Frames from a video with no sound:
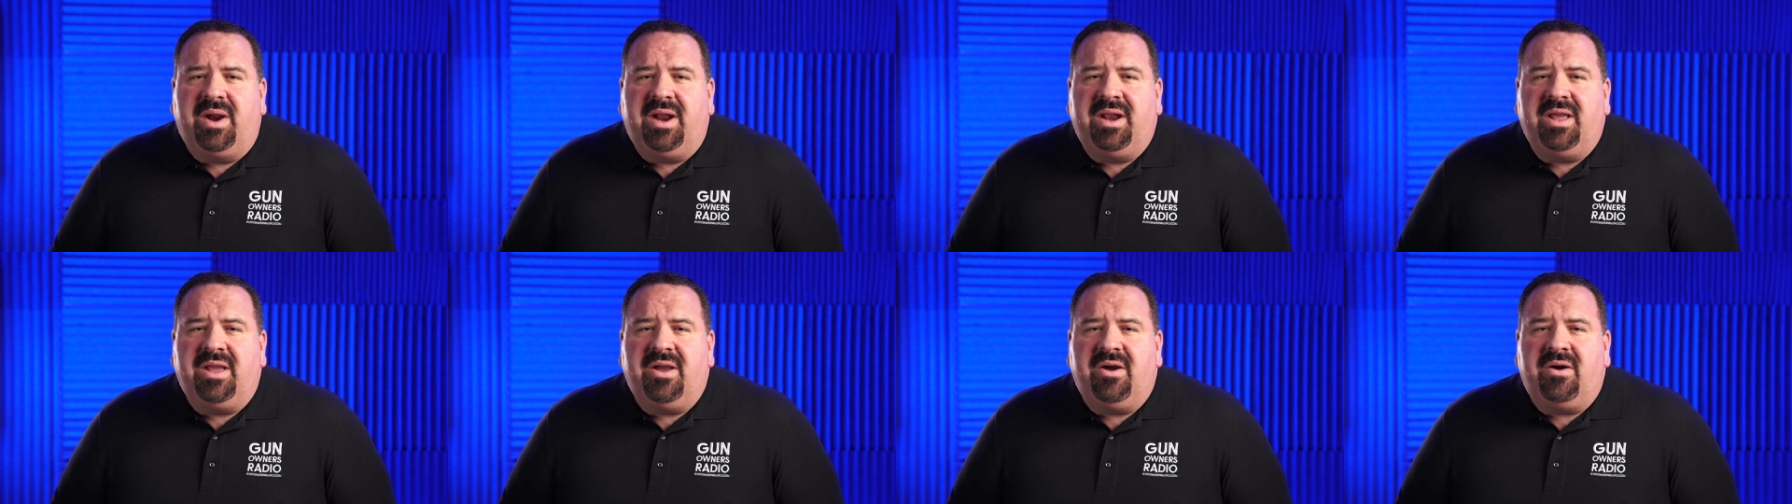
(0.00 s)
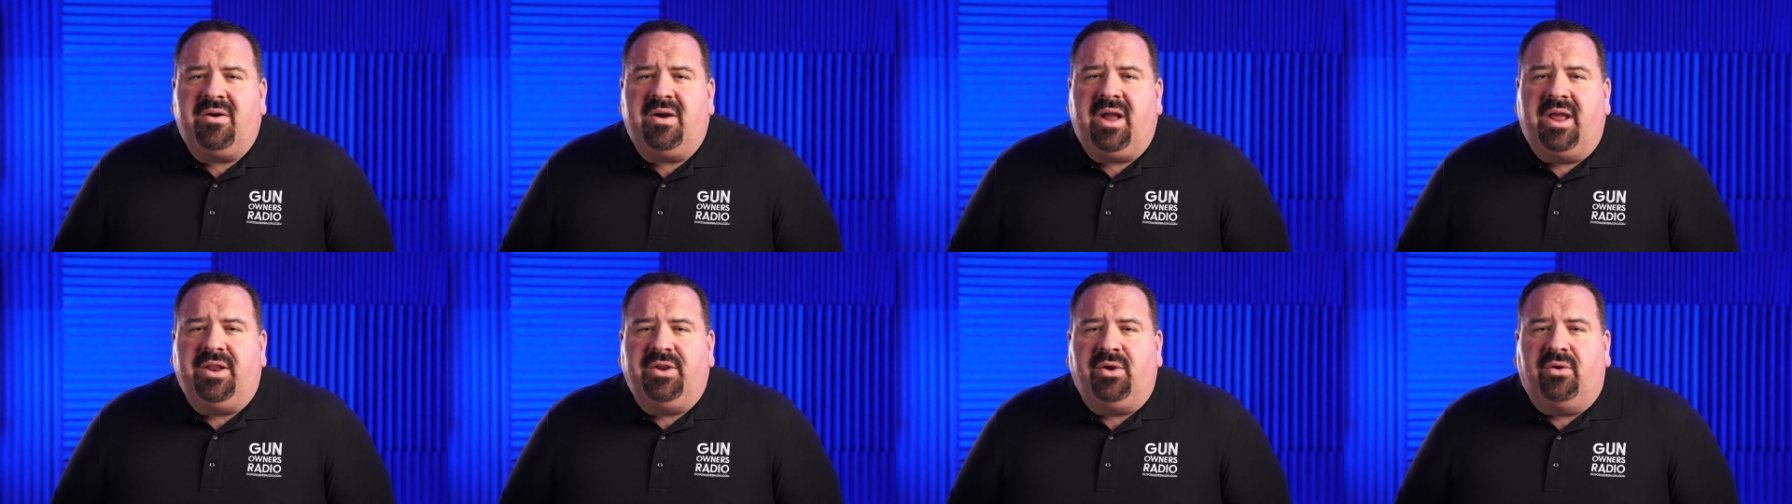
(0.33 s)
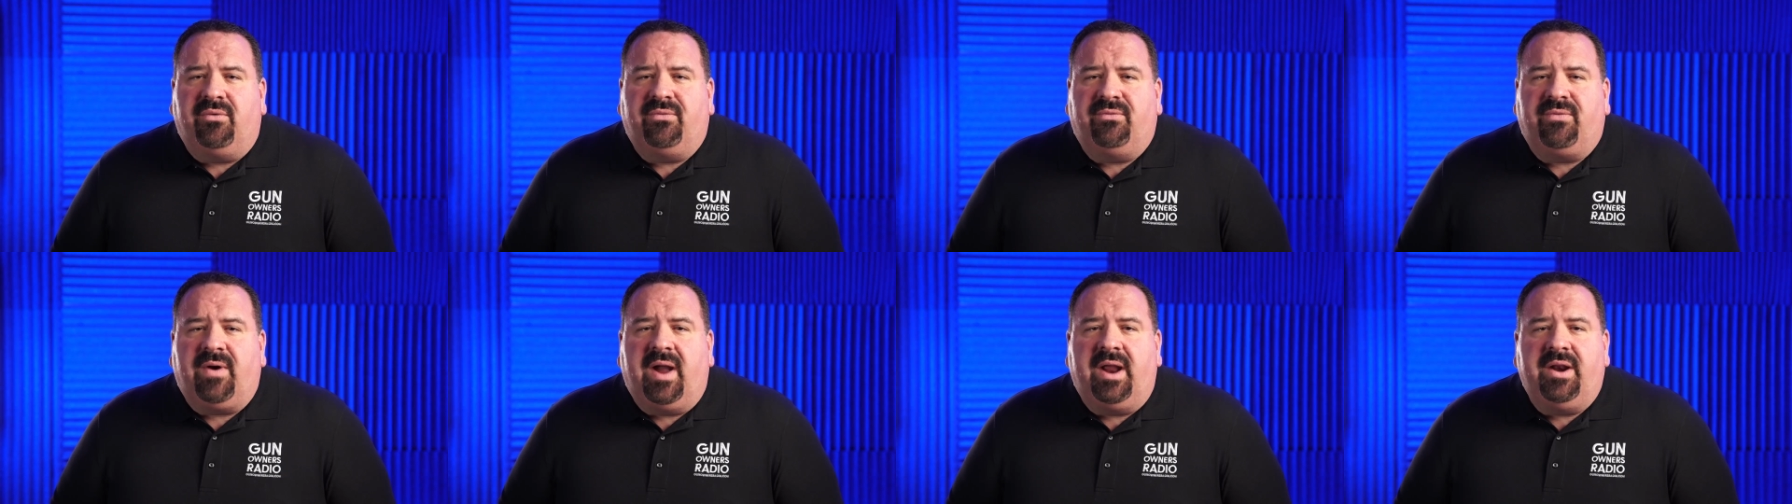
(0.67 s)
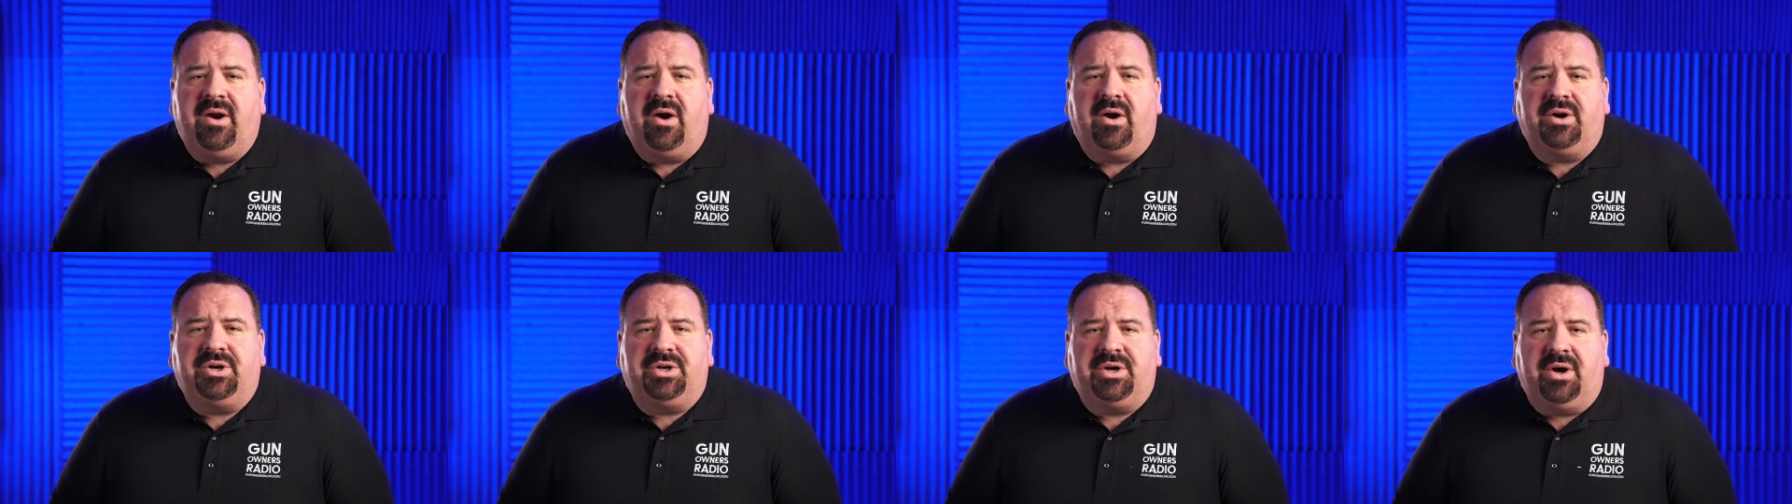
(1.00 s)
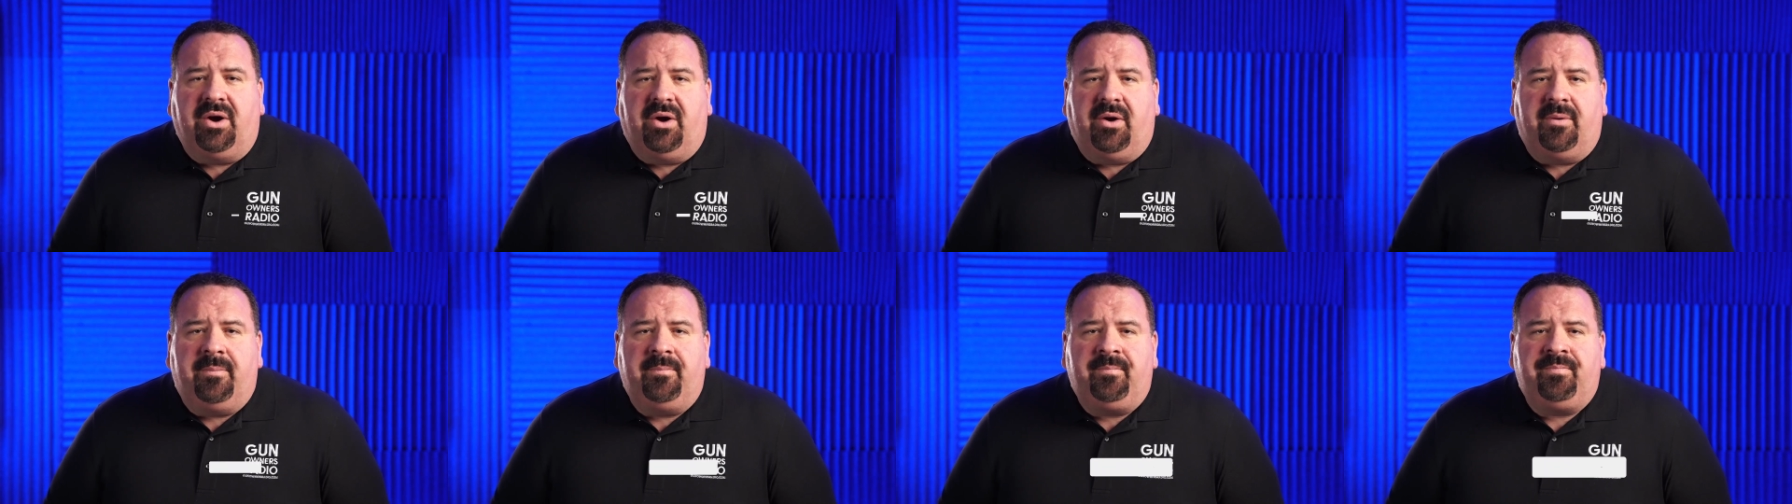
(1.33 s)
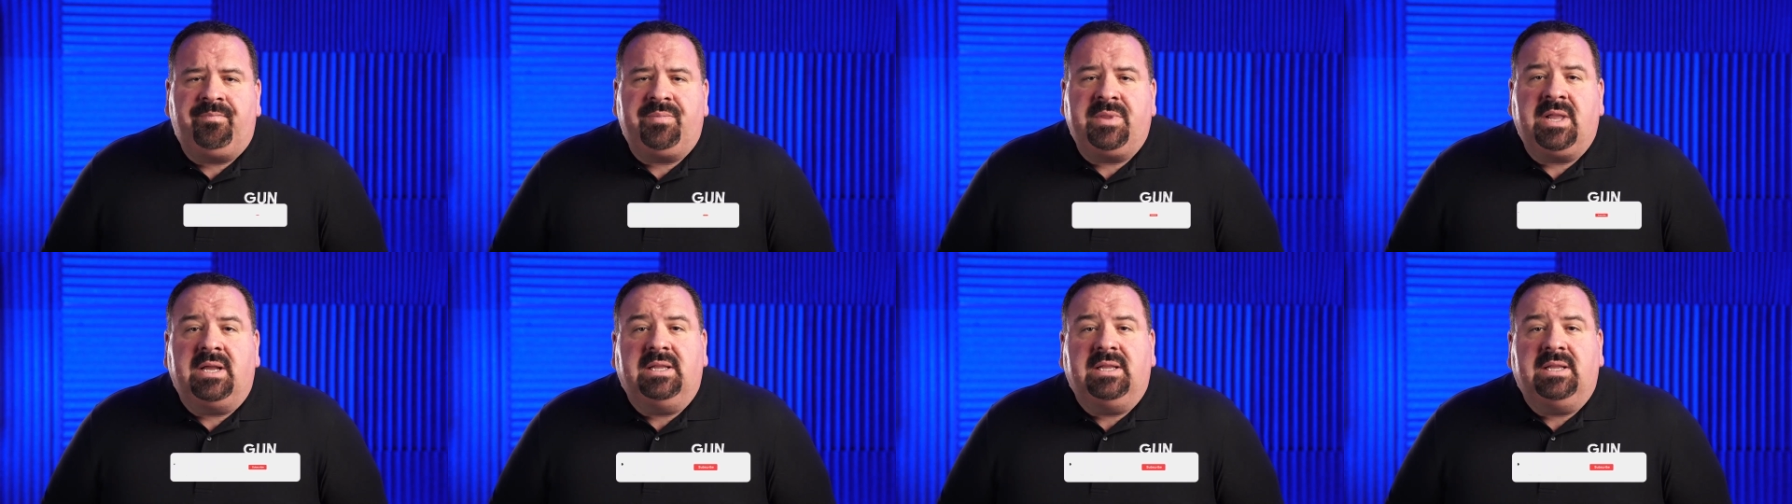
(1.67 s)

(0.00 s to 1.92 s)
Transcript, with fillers: Radio and you'll find our show.